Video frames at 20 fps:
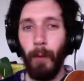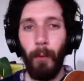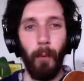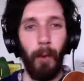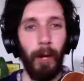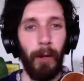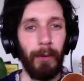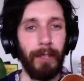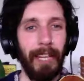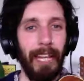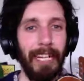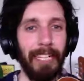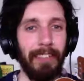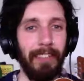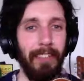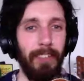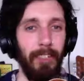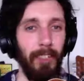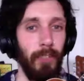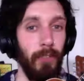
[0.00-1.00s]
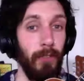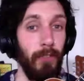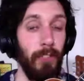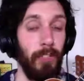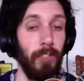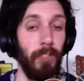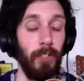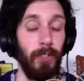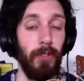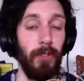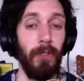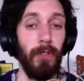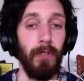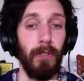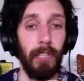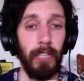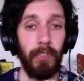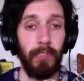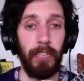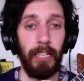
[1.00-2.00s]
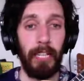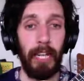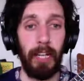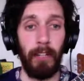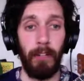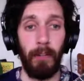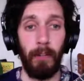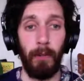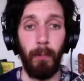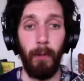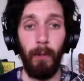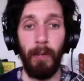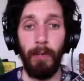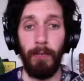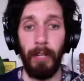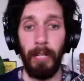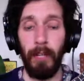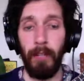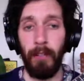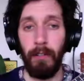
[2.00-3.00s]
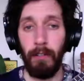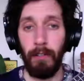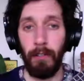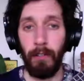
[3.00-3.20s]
What I would like you to do is to get your pointer finger